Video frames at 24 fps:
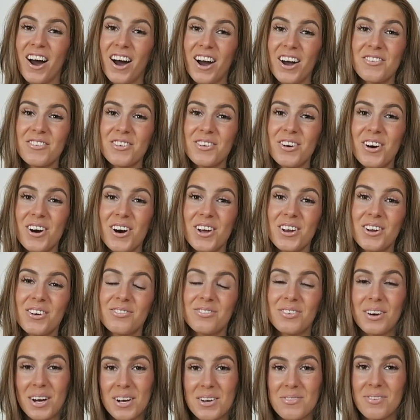Hi everyone,
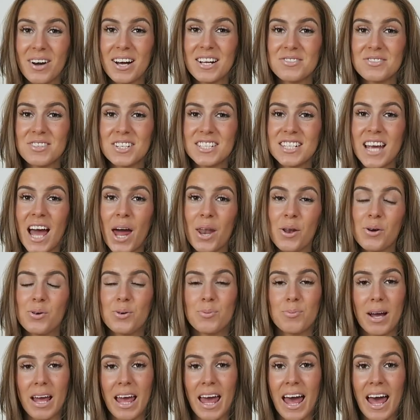welcome back to my channel.
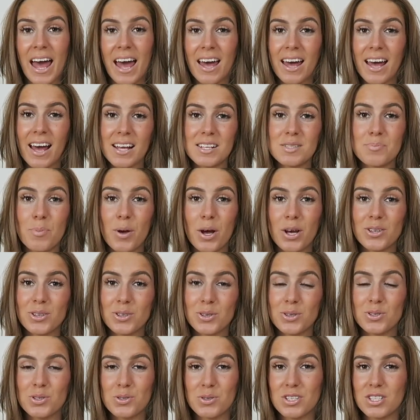My hair as per
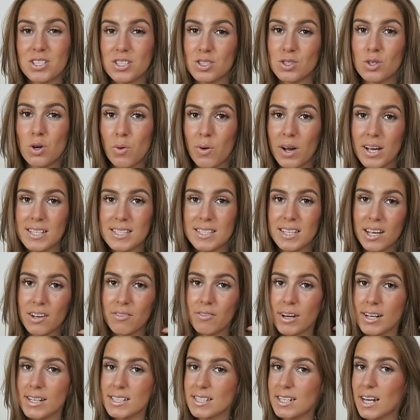usual is just not quite sitting
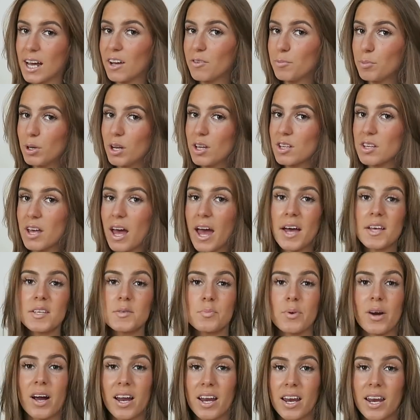right today. I put loads of
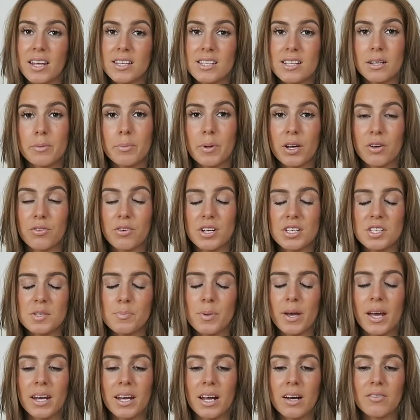hairspray in it, it's a little bit
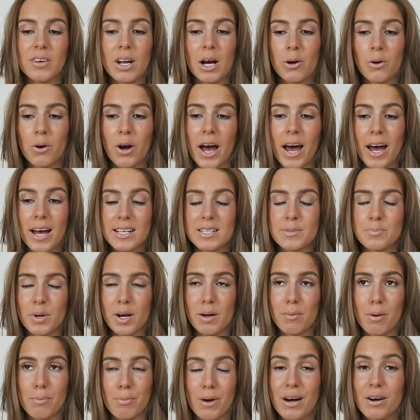crispy and I've now got hairspray
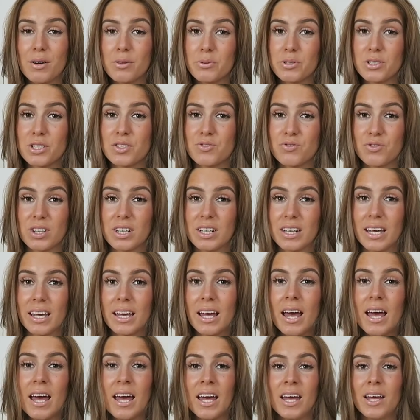in my mouth which is really,
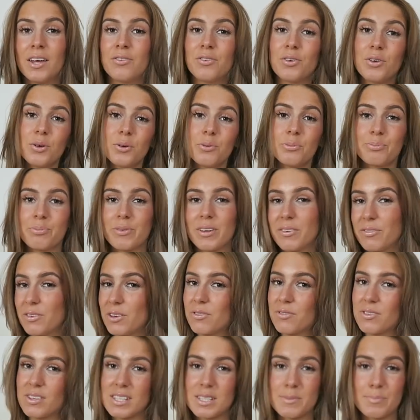if, you, if
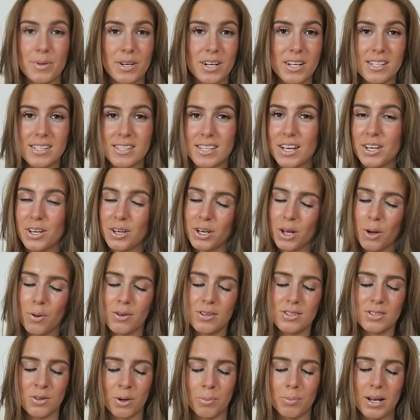you've experienced that you know
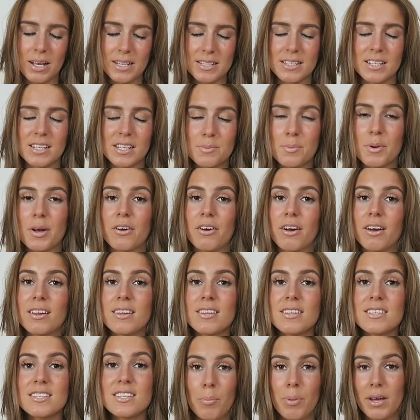it's not a pleasant
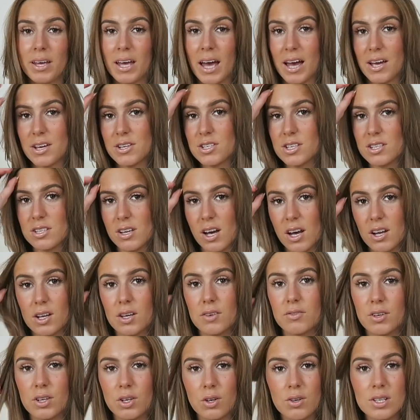experience. But yeah, it's just kind
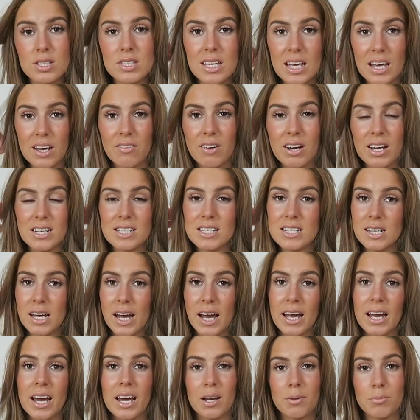of not sitting right
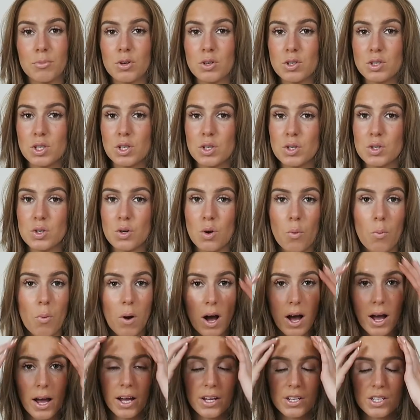today and I'm not too sure
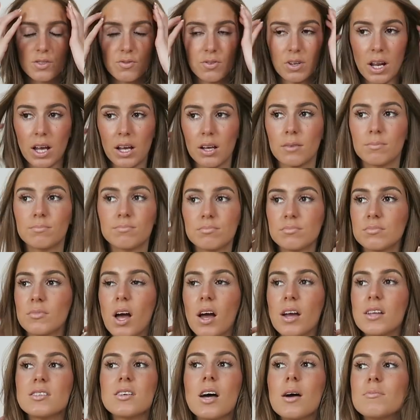why. I just feel like
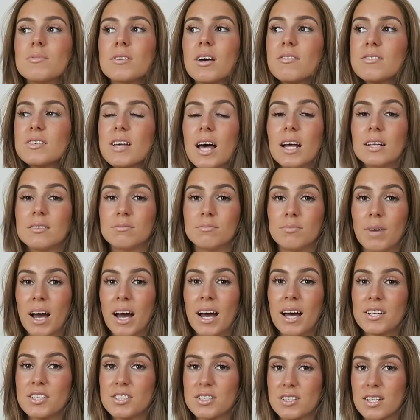nine times out of ten my
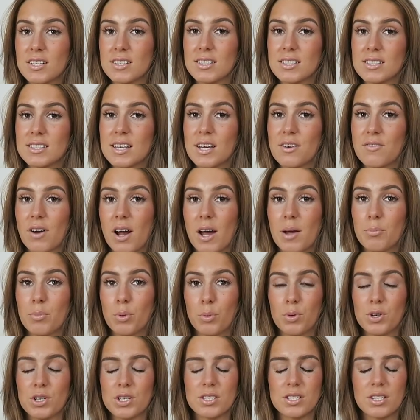hair just doesn't sit right
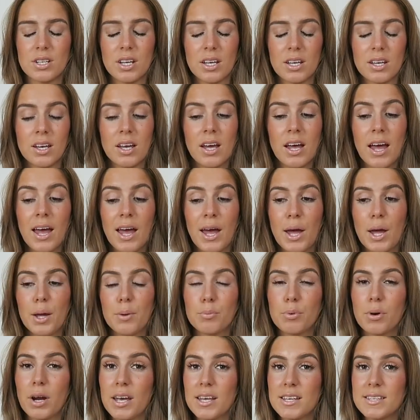but we're just gonna
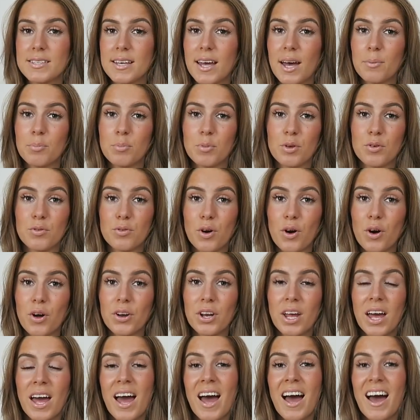embrace it and move
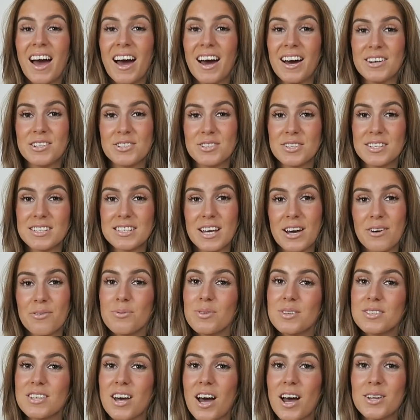on as you can tell from
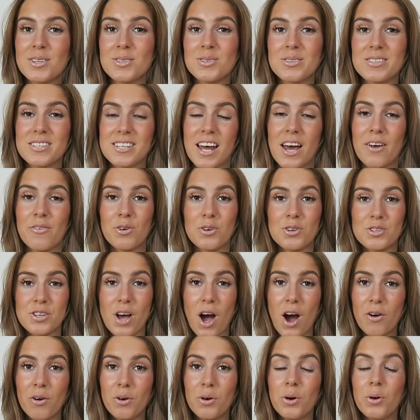the title today i've got
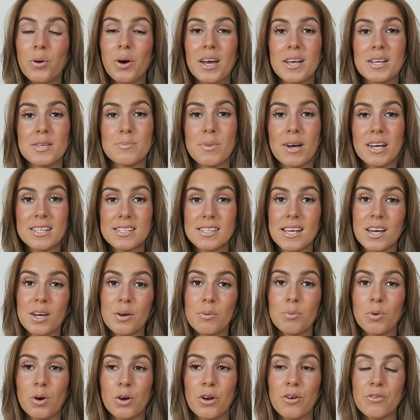zara haul it is my
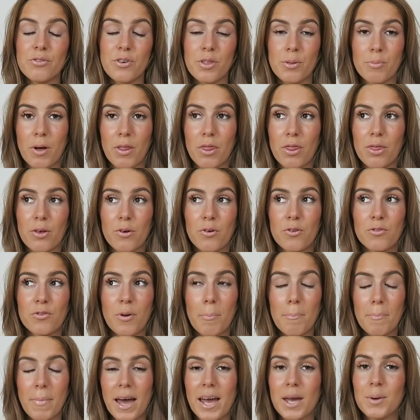second one for the month of
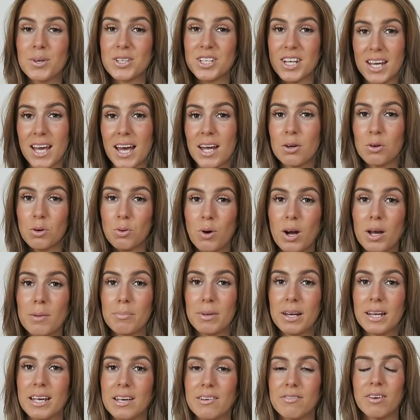may which i cannot quite
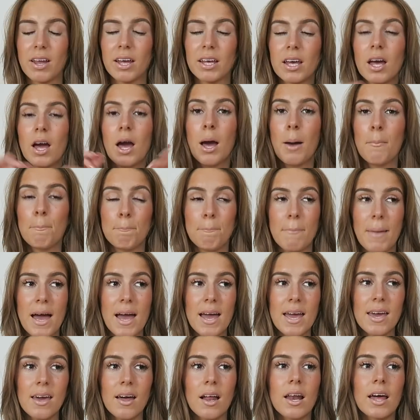believe like
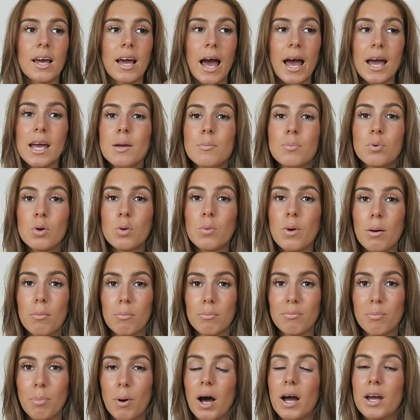may like april
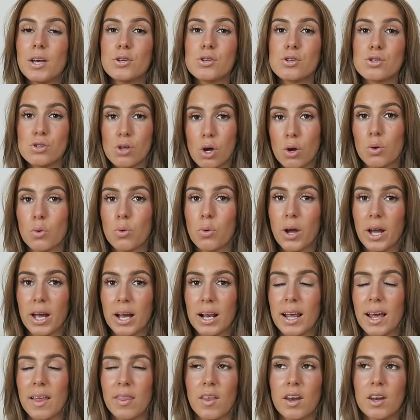went by so
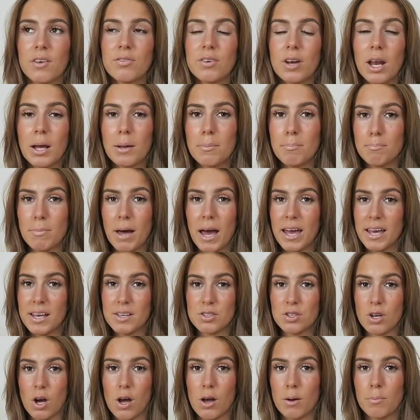quickly and then i feel like may
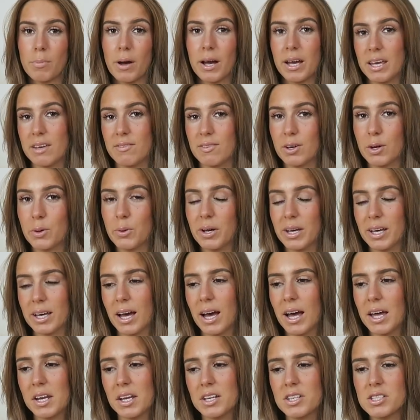is going by even quicker
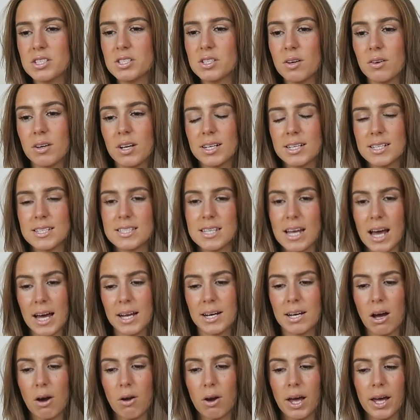and i just don't
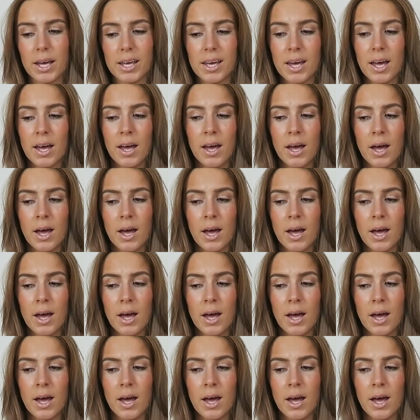understand how like